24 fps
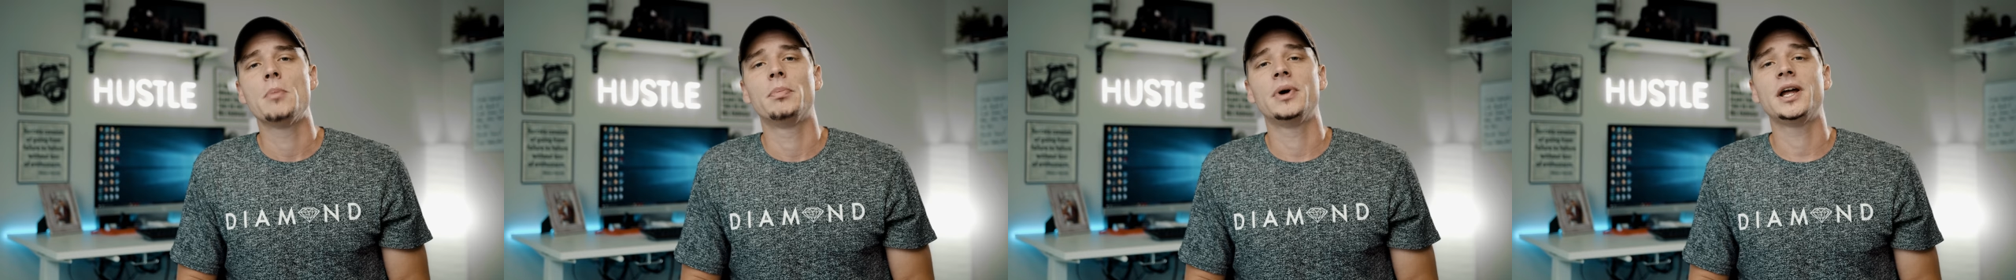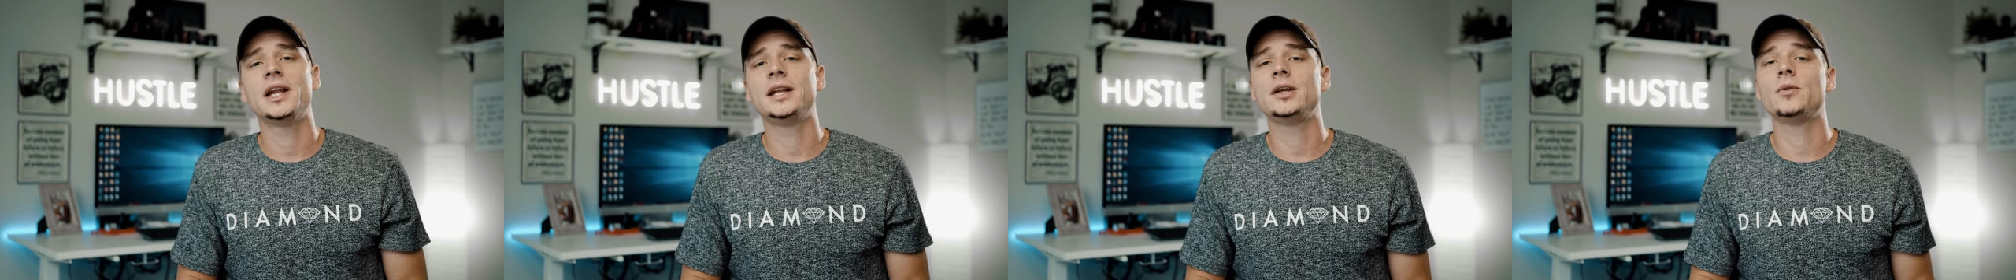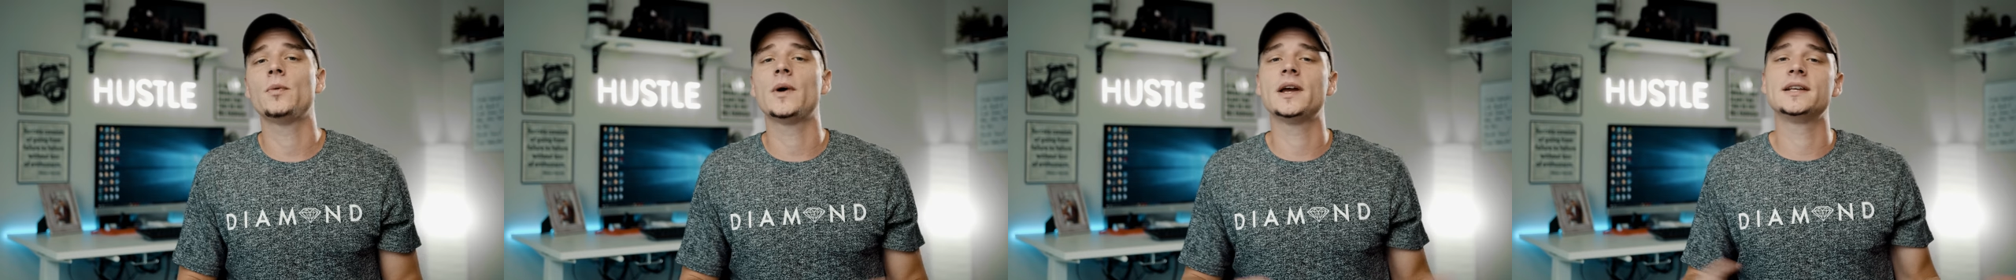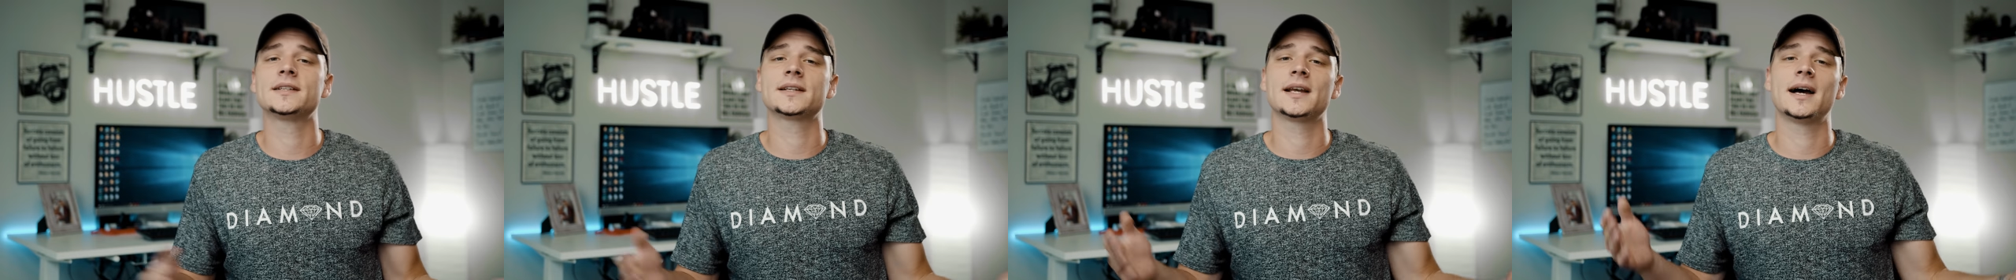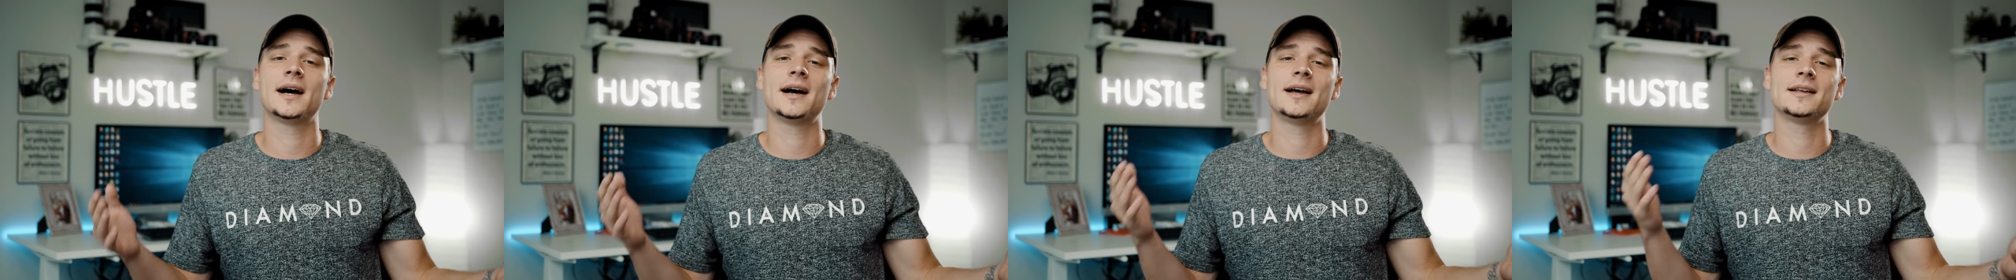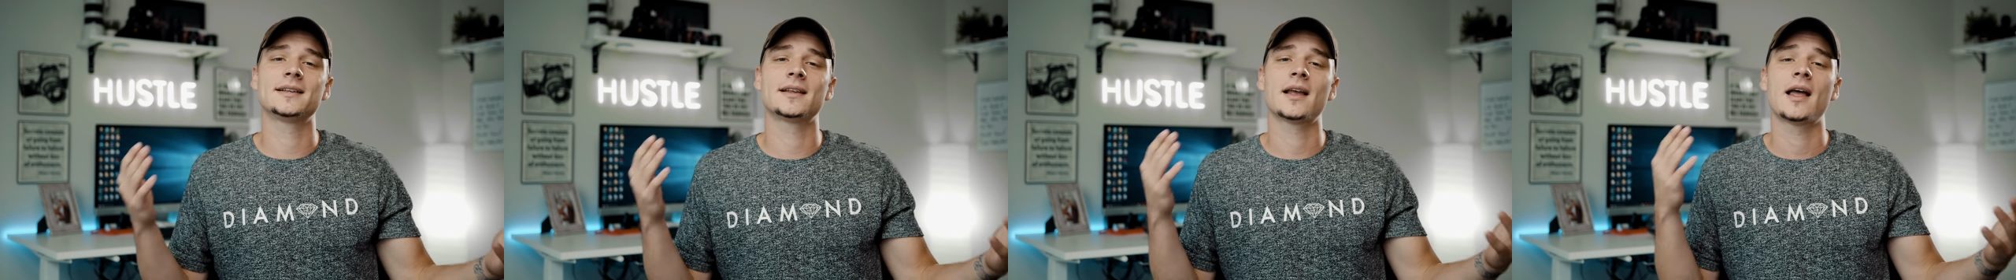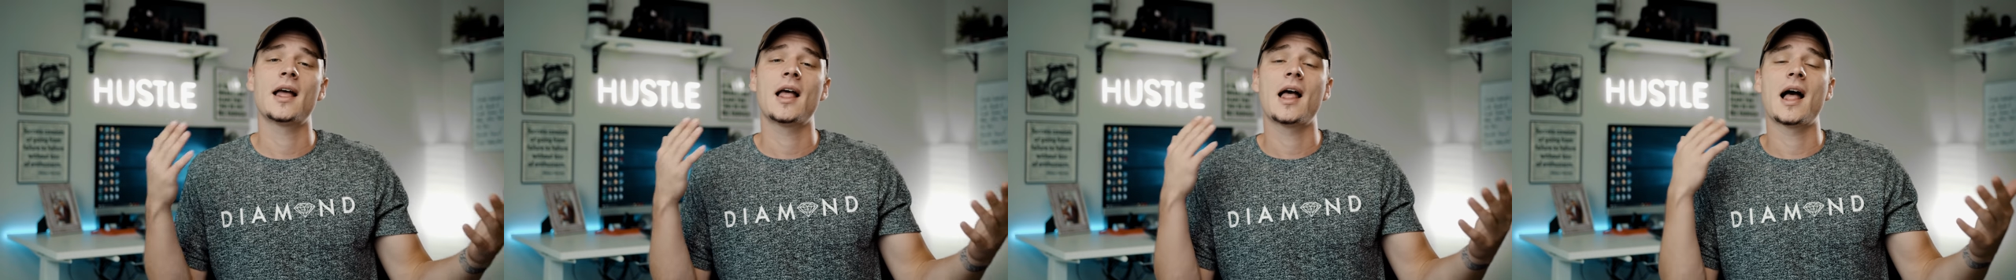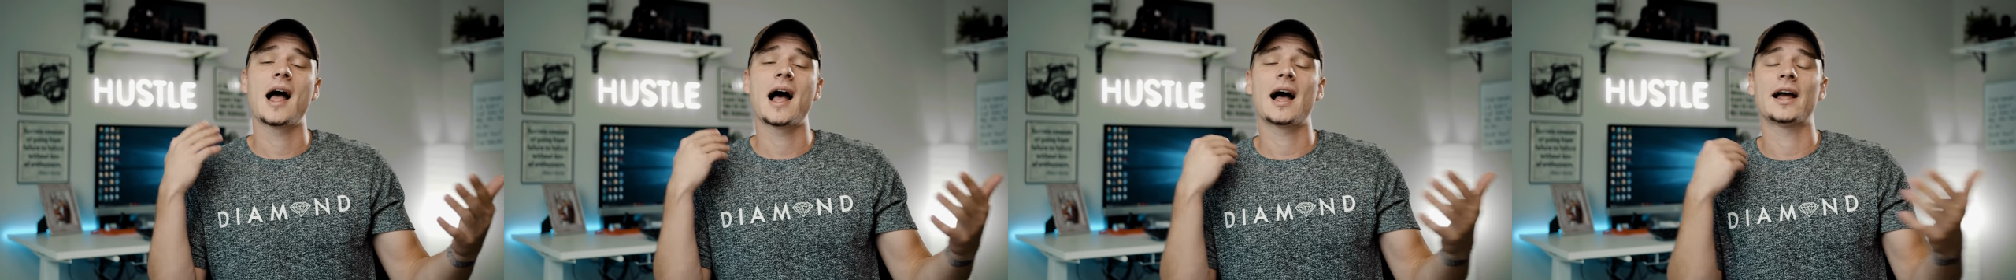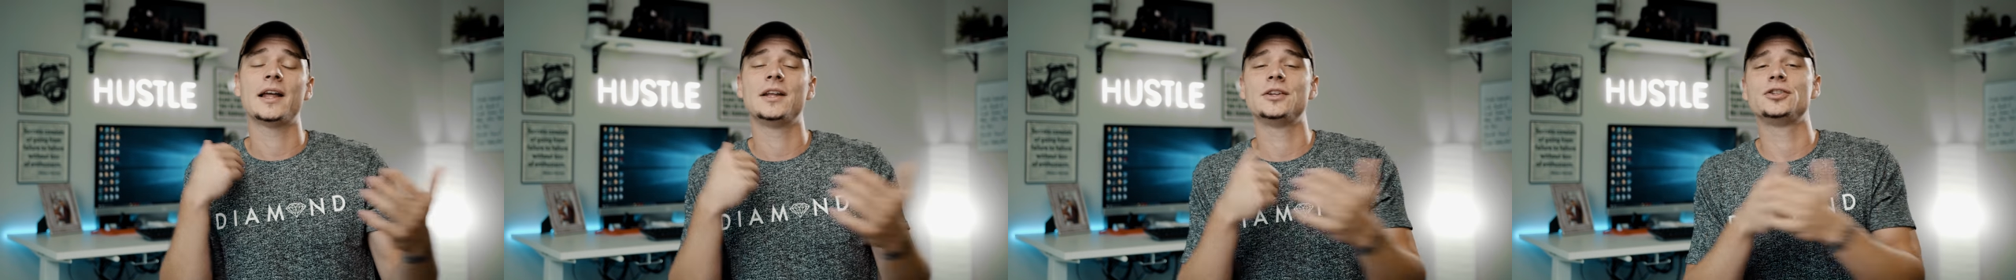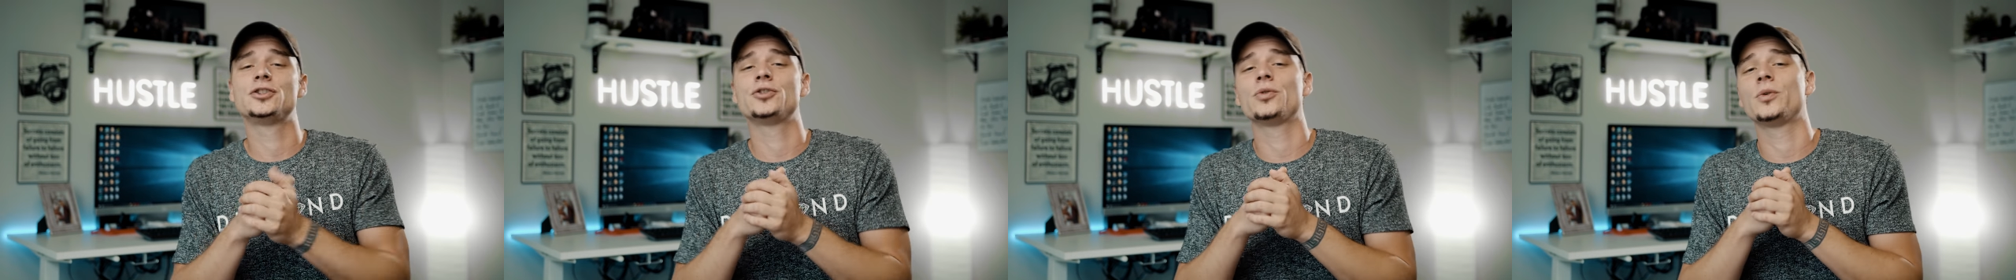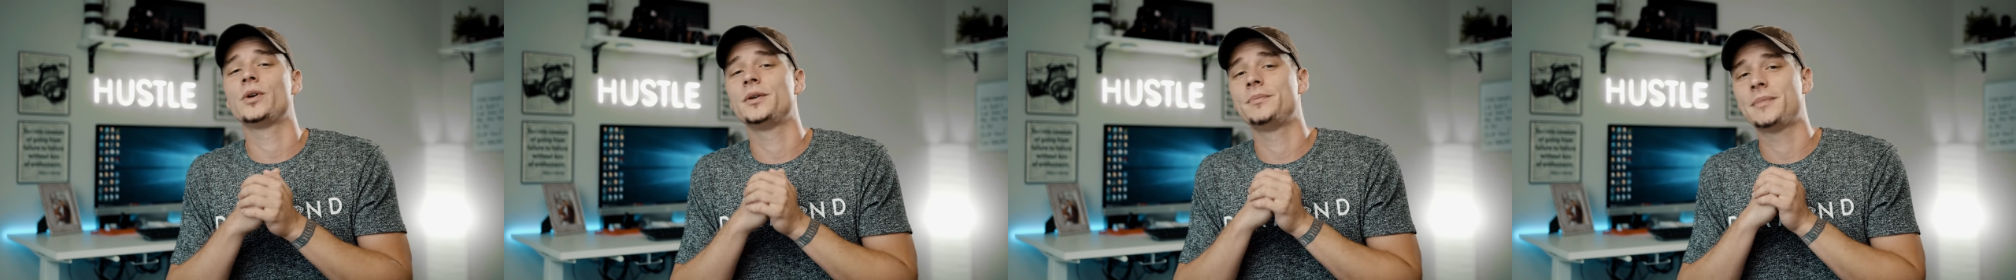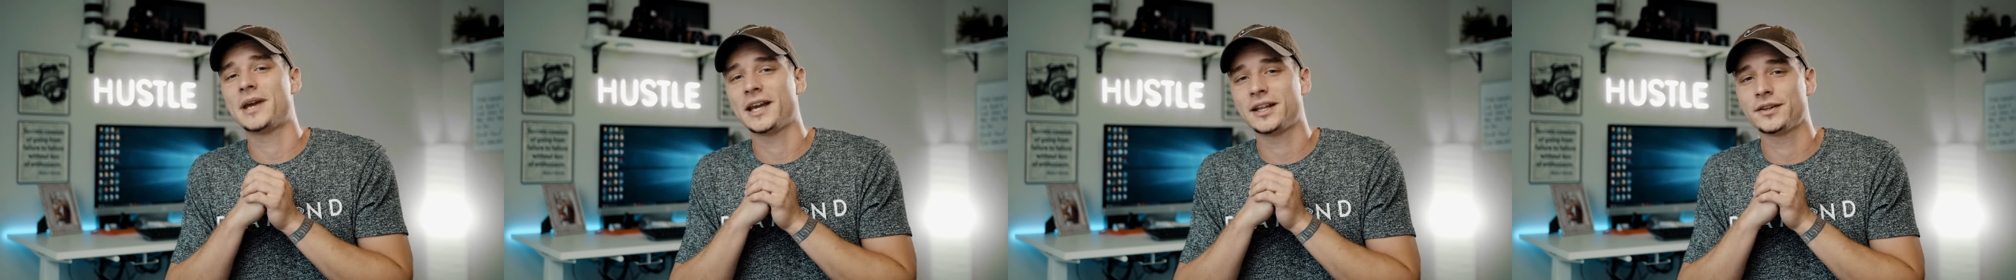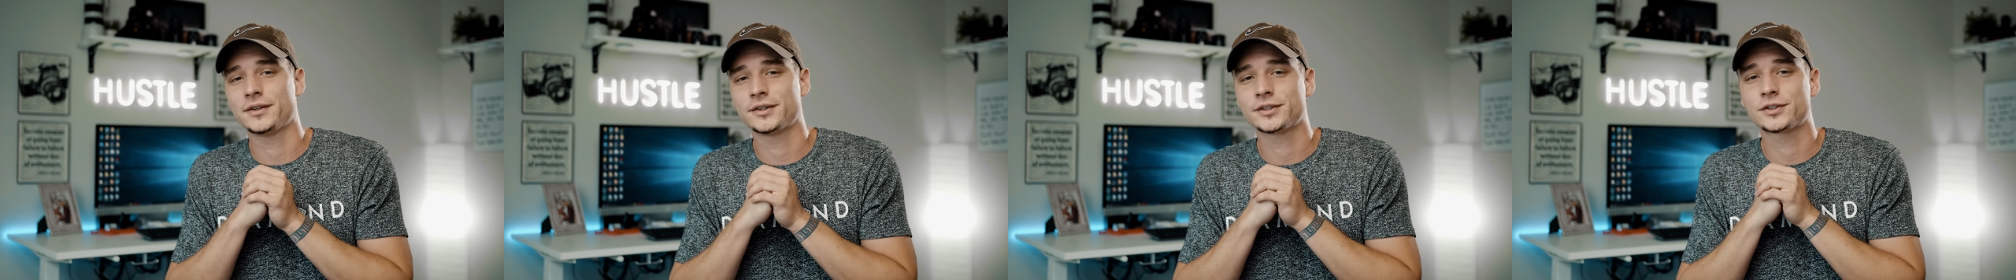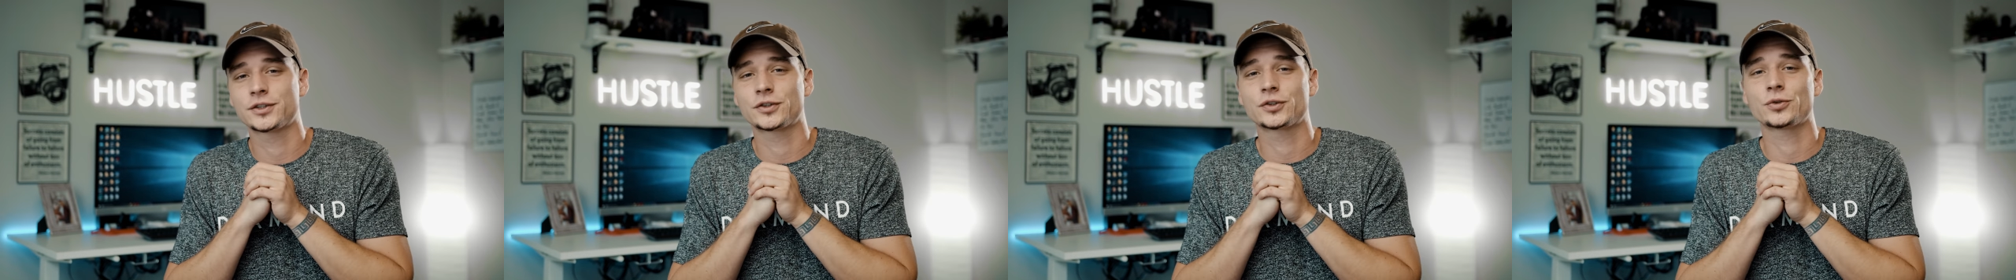but anyways guys, I enjoyed making this